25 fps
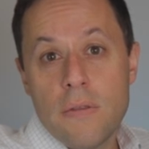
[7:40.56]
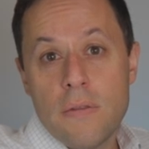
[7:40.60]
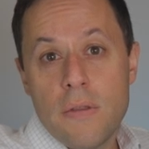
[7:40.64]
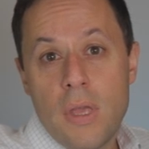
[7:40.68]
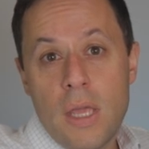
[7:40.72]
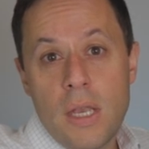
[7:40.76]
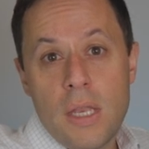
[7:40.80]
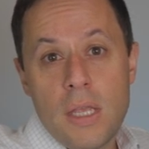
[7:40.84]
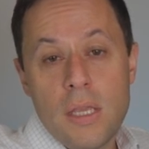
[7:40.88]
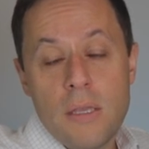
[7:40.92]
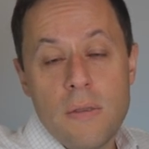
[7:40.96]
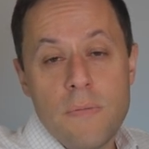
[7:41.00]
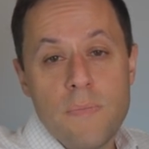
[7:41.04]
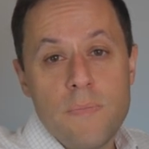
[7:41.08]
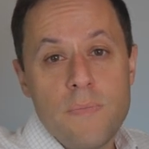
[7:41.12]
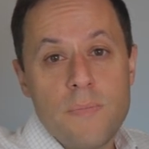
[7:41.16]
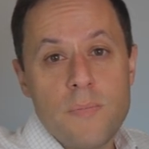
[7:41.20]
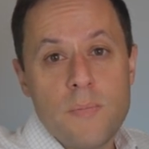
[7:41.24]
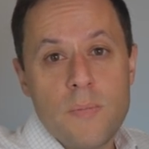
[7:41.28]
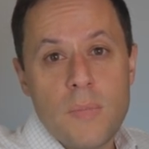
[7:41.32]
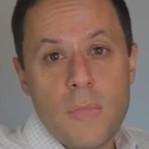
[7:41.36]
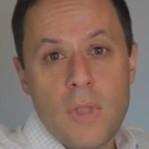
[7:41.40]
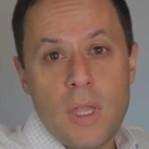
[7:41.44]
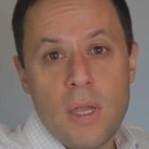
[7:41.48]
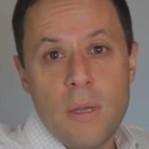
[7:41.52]
any
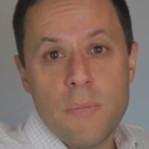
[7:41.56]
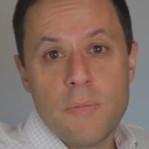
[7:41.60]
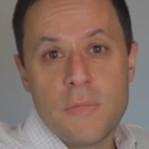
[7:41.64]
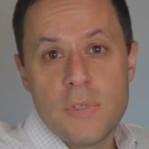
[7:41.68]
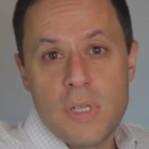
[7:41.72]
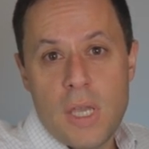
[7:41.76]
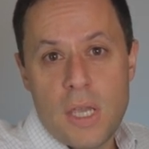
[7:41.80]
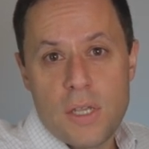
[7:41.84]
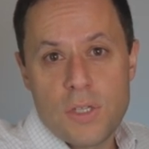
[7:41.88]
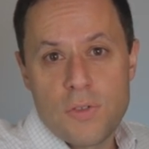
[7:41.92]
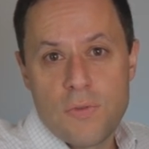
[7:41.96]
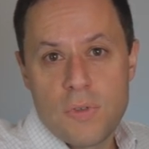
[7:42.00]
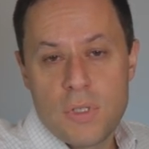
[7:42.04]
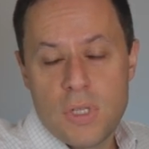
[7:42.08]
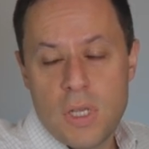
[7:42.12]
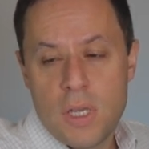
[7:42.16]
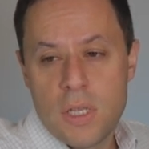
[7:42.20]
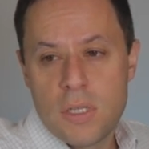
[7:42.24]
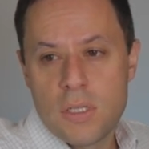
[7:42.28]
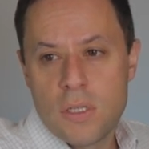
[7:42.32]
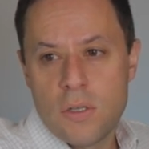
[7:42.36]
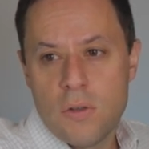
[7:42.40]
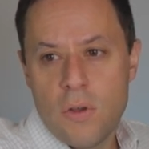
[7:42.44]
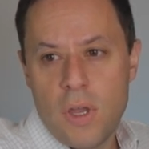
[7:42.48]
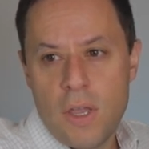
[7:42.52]
tax
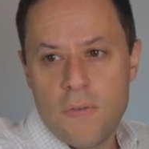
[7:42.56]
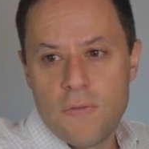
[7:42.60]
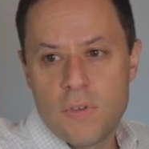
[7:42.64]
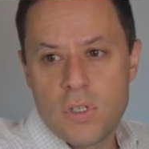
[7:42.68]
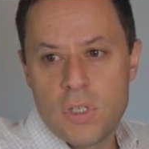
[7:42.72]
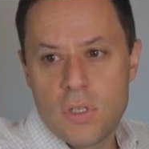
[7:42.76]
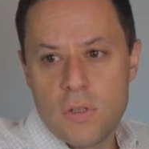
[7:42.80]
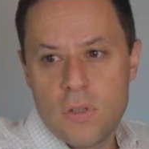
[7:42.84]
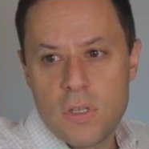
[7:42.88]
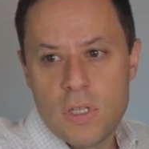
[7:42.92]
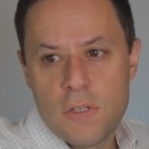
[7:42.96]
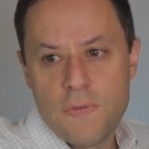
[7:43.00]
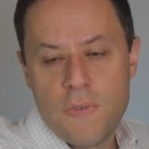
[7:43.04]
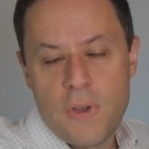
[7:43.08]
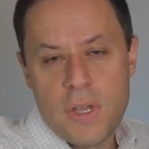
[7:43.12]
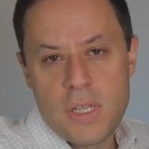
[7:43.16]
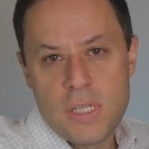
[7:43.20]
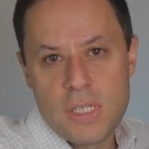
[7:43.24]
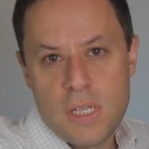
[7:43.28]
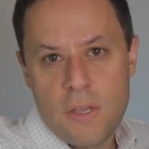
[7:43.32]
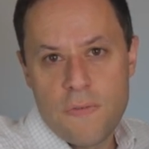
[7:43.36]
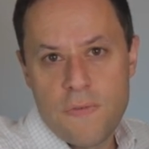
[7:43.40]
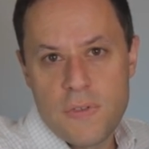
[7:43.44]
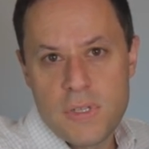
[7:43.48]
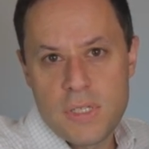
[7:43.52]
returns, and not having to do this via
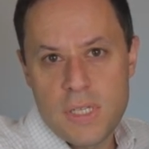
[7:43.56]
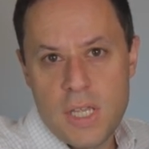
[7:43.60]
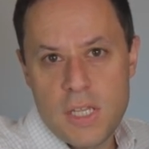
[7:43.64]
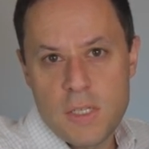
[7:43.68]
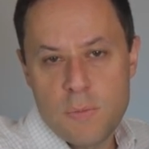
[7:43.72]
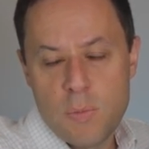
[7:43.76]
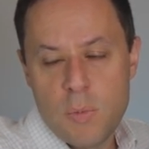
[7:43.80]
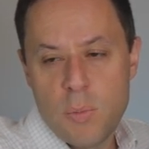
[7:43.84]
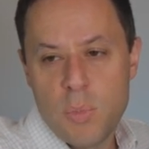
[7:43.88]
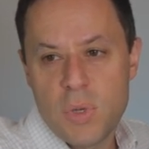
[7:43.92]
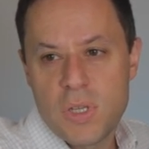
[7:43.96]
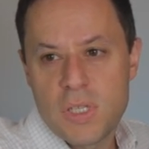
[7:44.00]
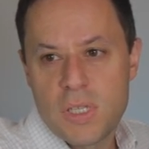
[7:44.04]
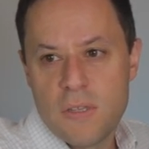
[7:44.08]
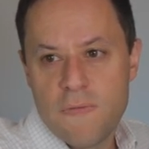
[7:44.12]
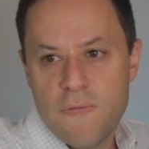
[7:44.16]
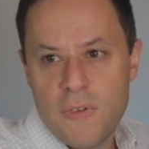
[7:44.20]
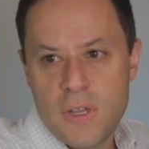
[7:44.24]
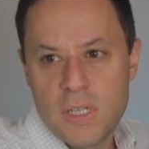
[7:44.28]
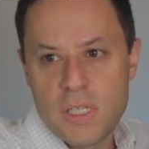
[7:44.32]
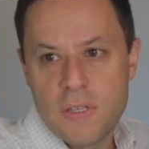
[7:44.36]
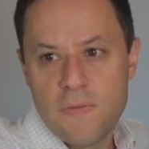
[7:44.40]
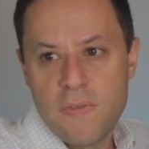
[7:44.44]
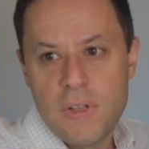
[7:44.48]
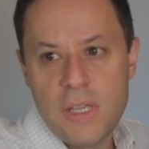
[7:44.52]
self-assessment, because
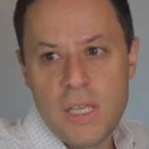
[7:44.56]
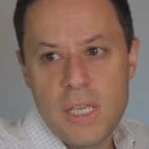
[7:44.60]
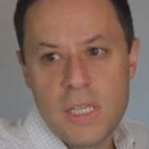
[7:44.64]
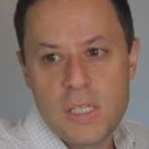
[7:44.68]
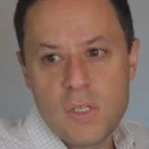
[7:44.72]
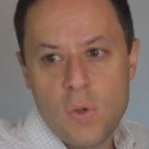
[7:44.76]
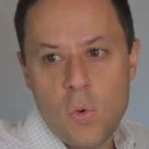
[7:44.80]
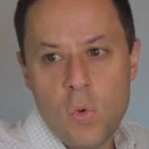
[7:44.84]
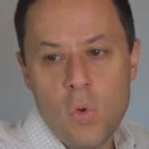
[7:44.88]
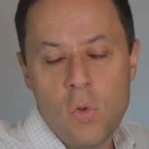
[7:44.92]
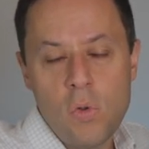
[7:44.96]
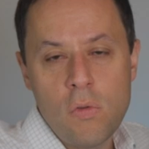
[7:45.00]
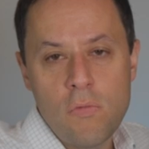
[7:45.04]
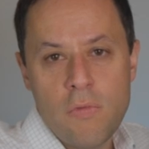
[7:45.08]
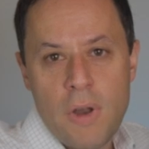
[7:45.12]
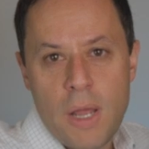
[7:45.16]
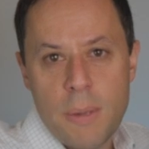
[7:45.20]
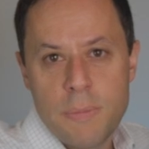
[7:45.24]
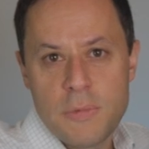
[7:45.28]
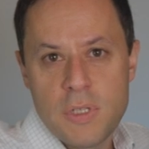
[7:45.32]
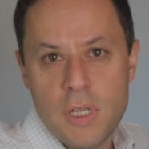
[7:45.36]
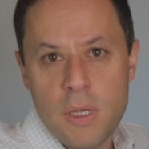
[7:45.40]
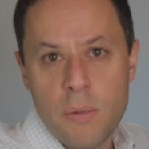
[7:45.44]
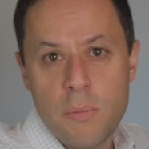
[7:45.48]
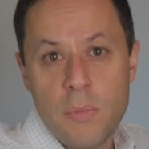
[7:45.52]
effectively it's all
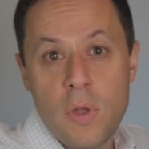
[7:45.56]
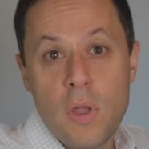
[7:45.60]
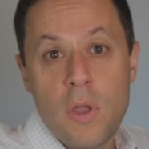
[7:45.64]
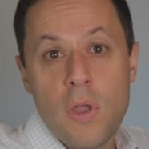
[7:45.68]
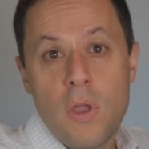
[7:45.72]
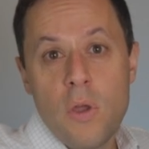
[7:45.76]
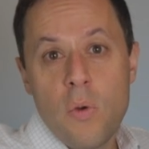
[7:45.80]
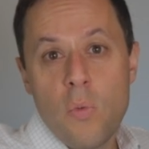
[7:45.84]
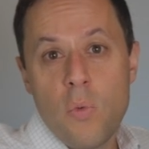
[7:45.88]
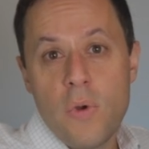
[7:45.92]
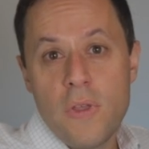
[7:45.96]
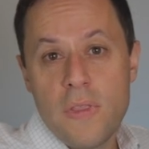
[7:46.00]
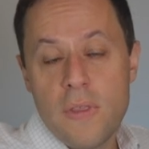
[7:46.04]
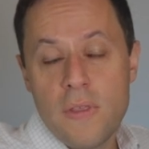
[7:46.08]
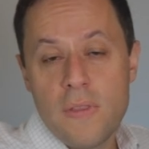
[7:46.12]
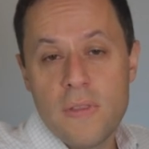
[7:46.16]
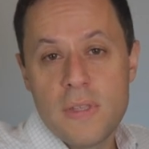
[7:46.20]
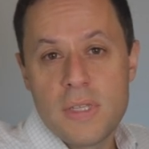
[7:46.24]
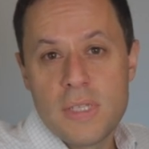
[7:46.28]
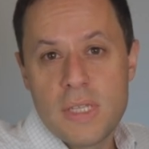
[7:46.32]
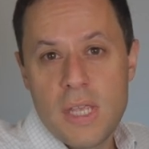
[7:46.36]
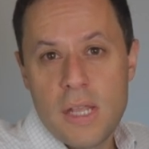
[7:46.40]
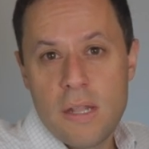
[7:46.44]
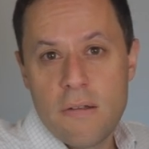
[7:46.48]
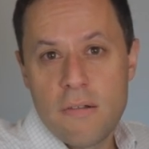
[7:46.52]
wrapped up within the
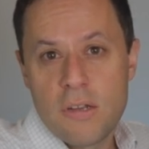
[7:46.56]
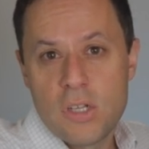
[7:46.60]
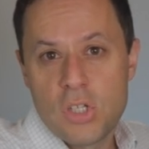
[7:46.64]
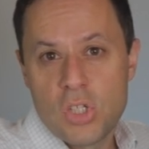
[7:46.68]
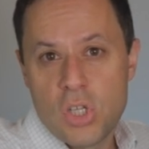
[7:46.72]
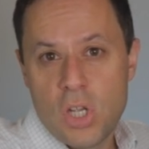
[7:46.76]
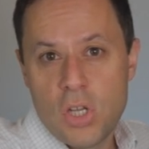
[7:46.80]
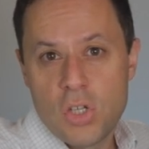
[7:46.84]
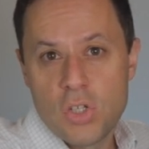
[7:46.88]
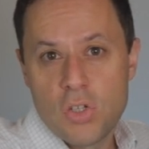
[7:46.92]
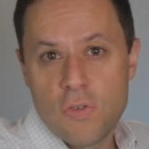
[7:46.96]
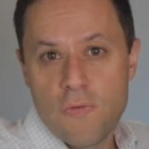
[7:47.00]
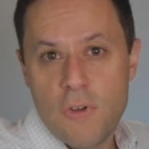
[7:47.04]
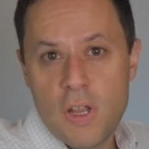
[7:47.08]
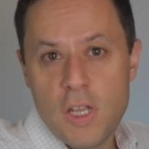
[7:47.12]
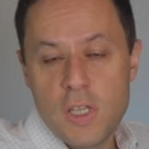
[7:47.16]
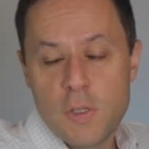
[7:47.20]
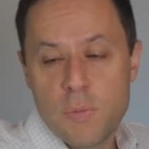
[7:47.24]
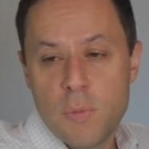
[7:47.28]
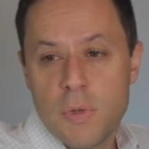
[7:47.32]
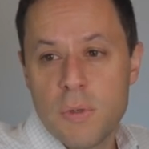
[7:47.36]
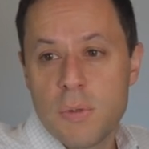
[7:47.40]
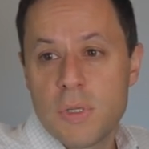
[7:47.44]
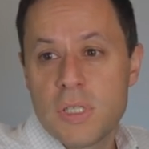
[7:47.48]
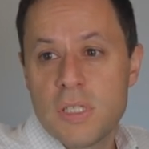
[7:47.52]
salary exchange
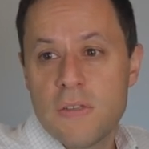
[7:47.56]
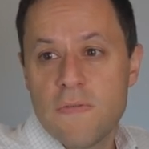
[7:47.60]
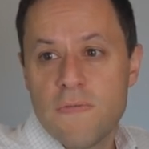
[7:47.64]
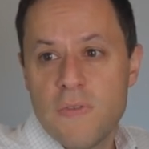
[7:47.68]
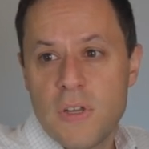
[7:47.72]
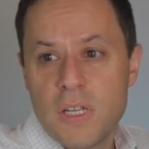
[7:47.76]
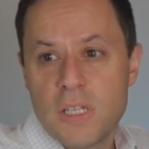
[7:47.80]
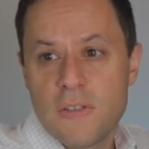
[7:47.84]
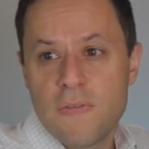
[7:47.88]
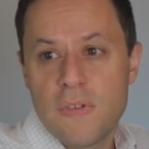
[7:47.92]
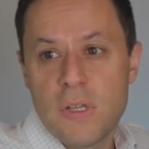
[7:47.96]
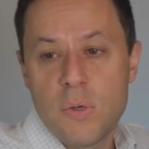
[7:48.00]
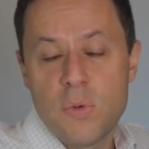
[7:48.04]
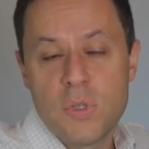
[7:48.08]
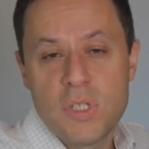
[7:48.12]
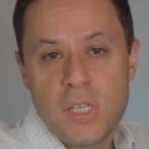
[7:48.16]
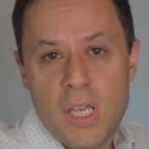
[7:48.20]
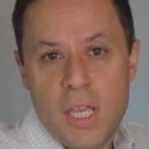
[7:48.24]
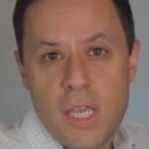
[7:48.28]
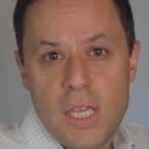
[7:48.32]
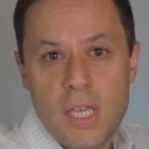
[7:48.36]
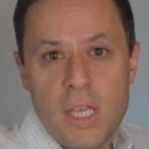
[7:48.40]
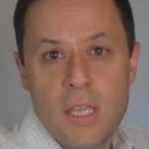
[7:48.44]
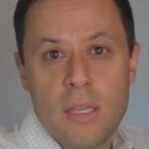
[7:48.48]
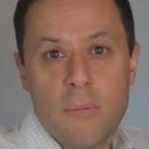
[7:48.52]
arrangement, because effectively we're
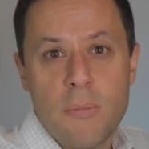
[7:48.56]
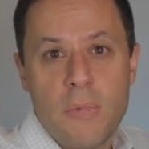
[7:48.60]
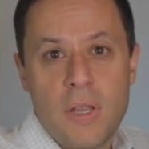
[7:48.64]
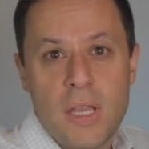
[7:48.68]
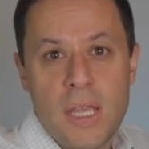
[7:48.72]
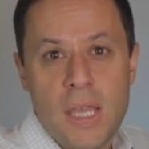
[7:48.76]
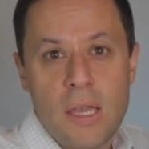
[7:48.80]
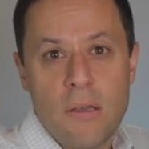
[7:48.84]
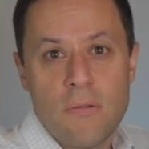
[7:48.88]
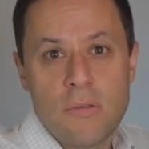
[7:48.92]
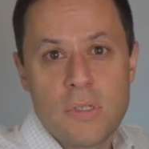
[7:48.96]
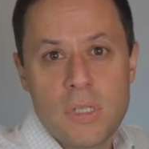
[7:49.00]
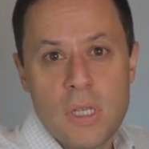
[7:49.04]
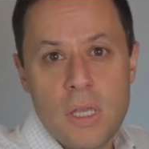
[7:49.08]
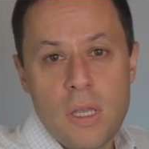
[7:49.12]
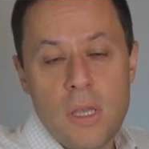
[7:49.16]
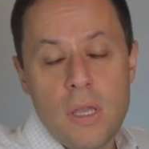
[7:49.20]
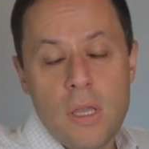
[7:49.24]
taking the money out